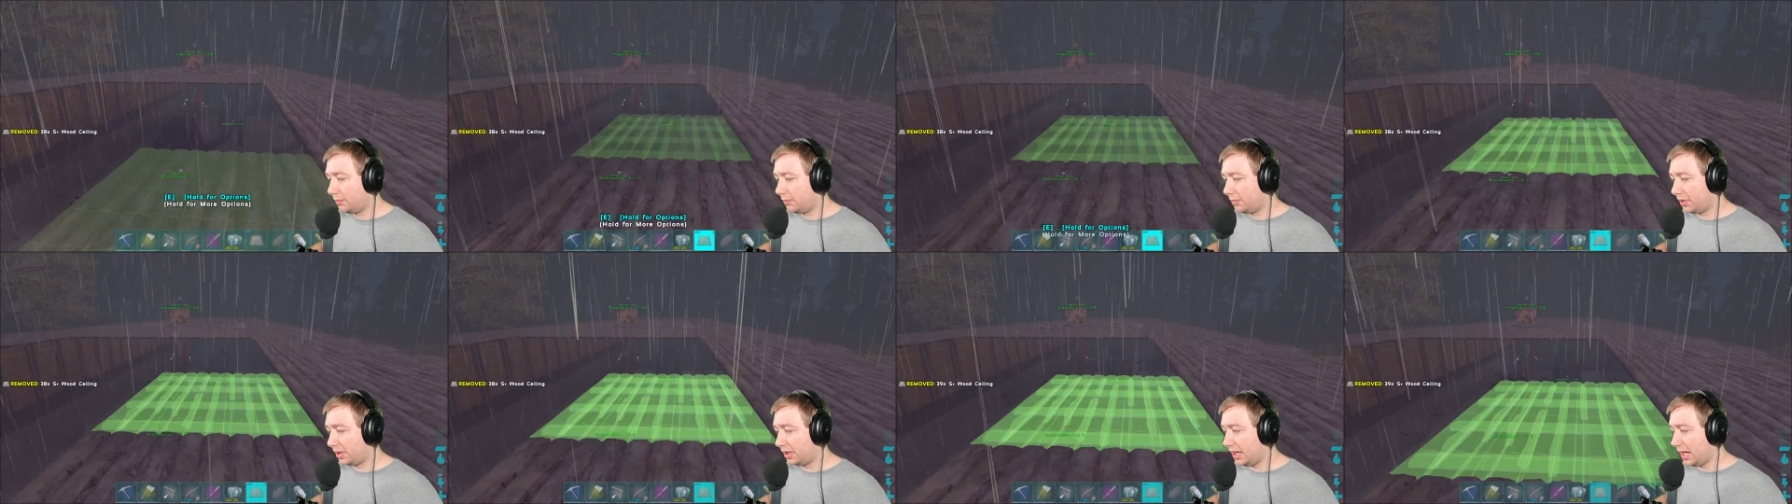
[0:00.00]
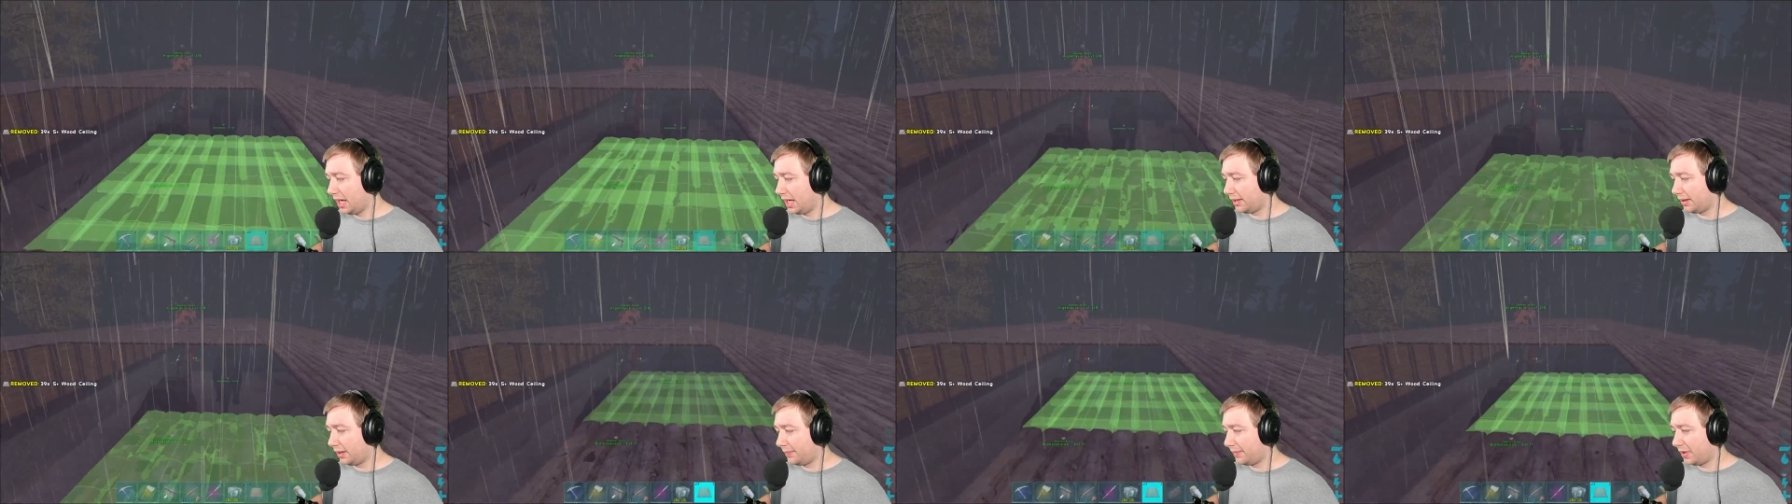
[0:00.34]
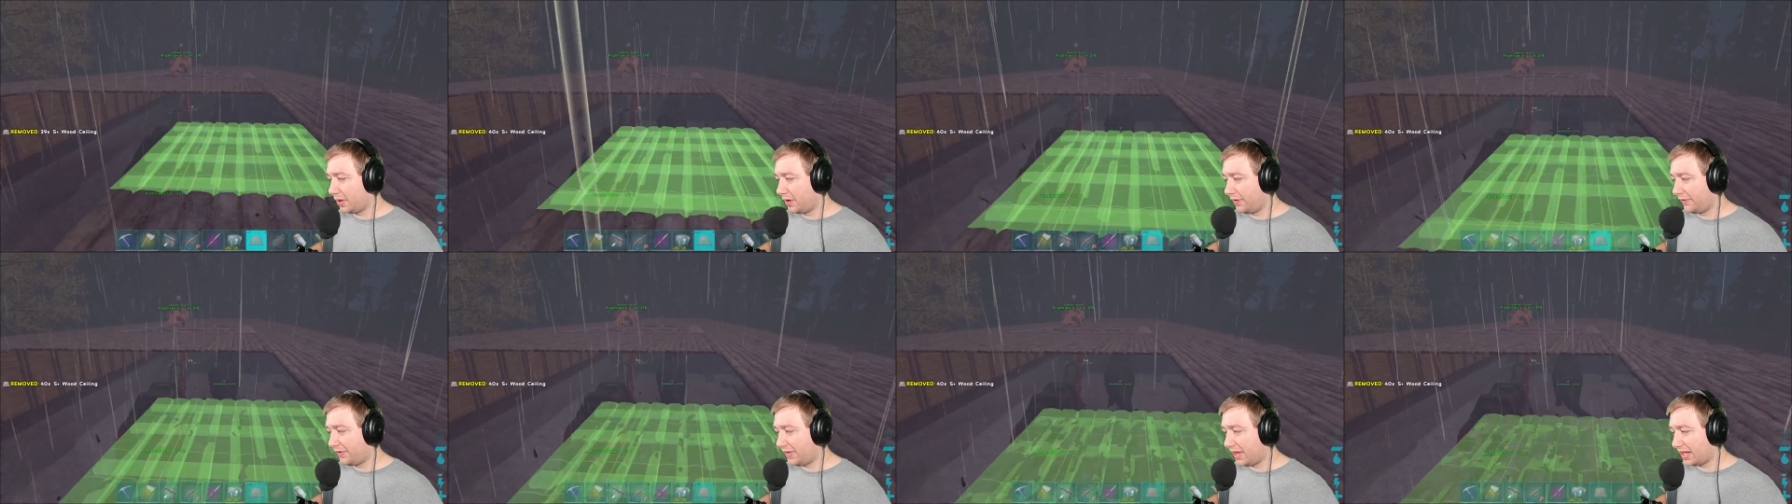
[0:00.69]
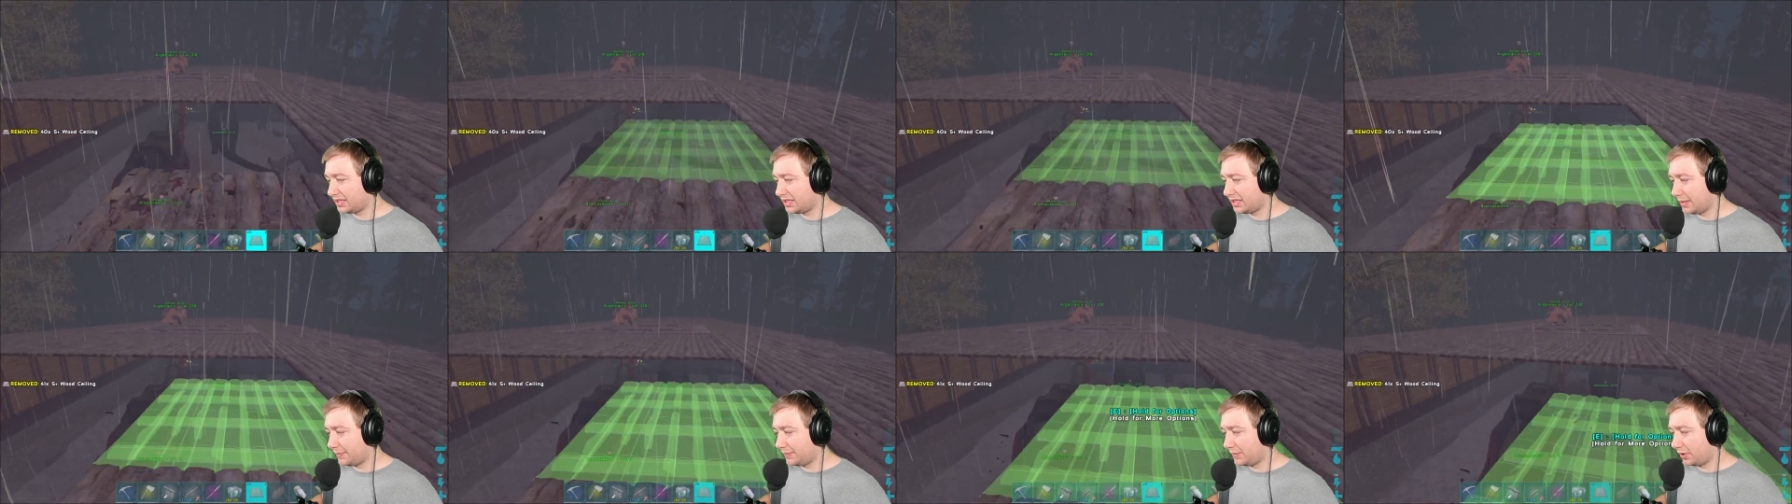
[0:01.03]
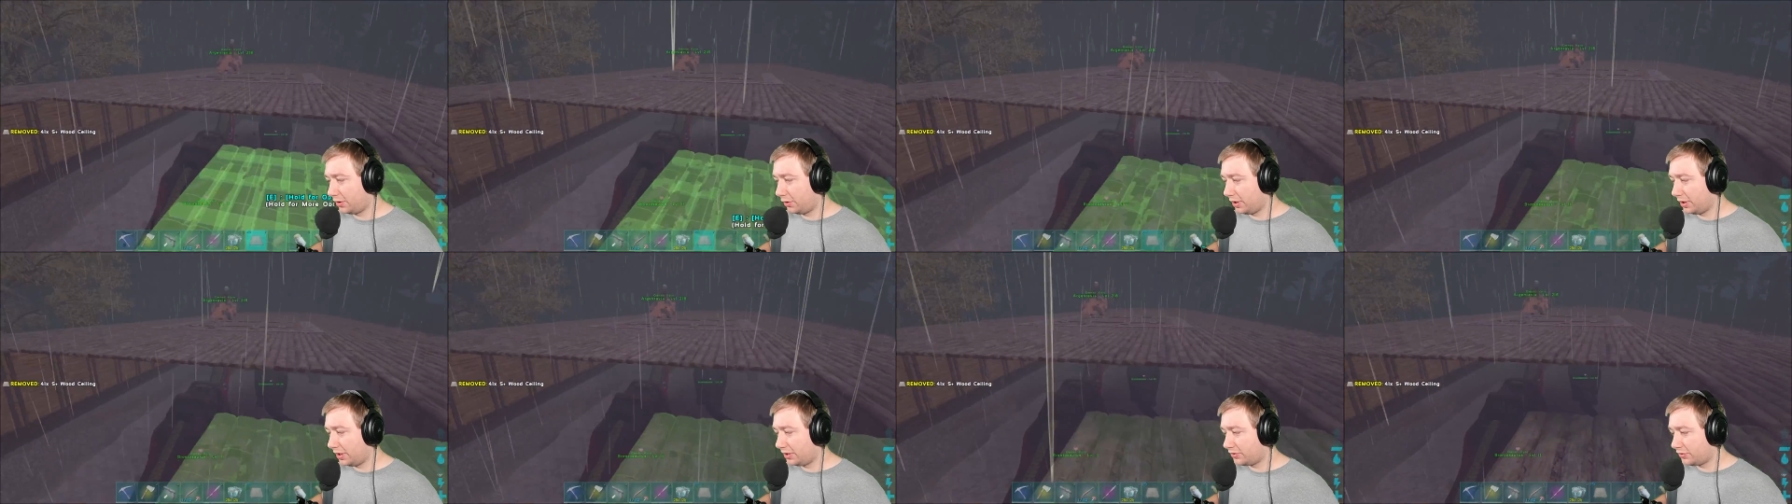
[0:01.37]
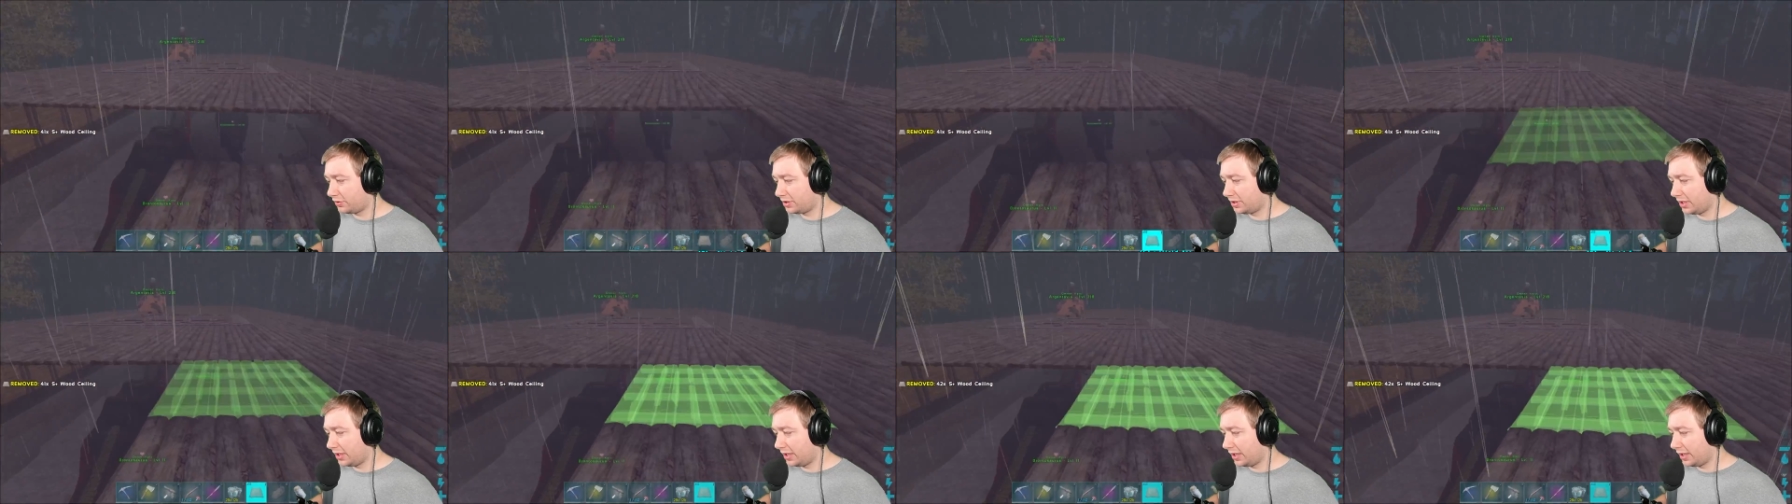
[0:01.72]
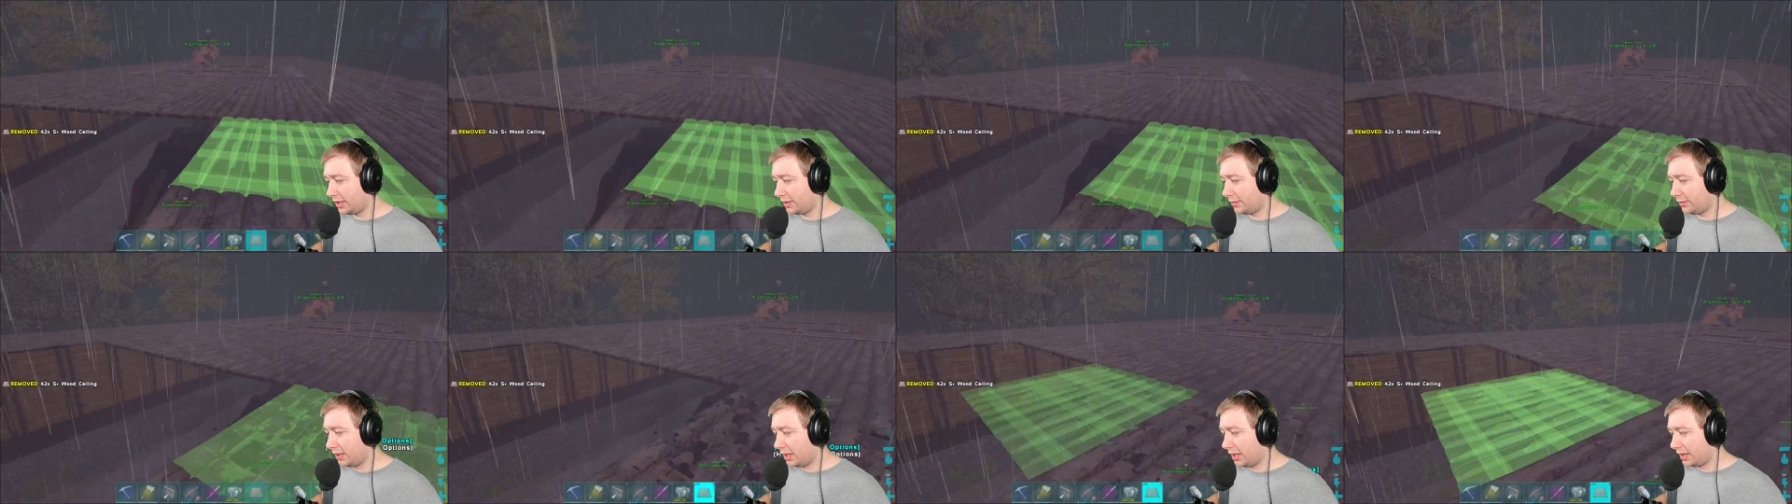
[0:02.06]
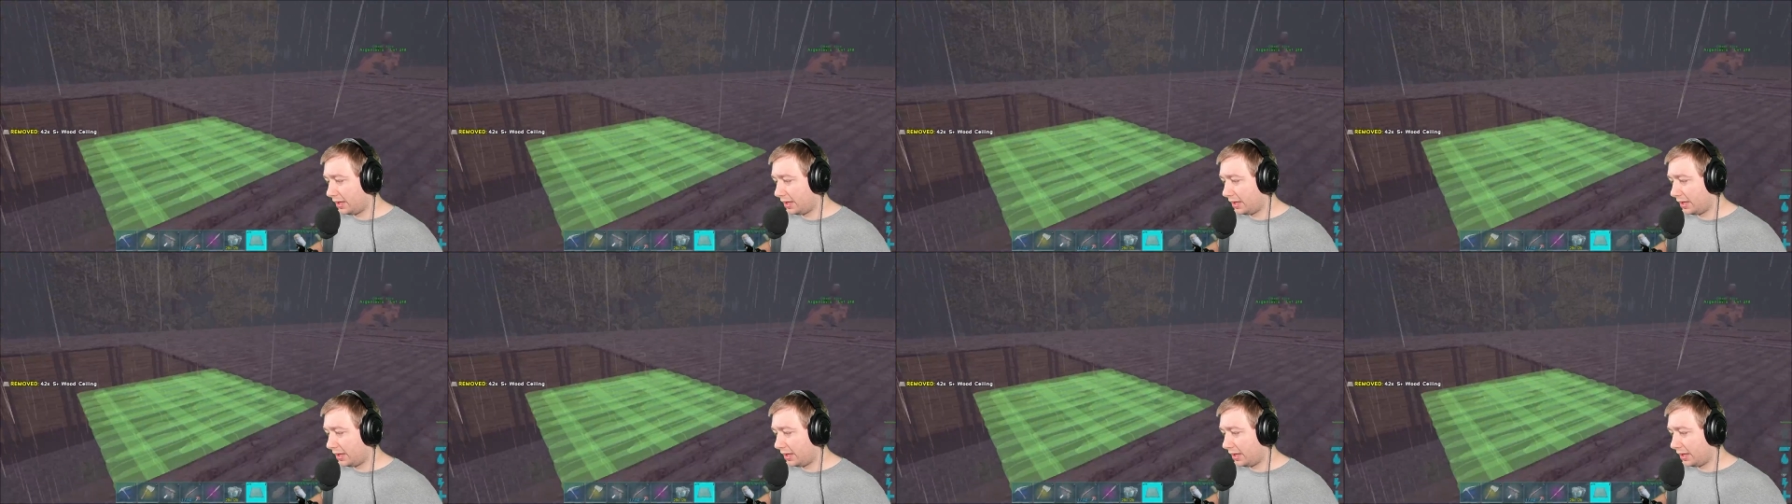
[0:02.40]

But yeah, let me know if that's something you're interested in.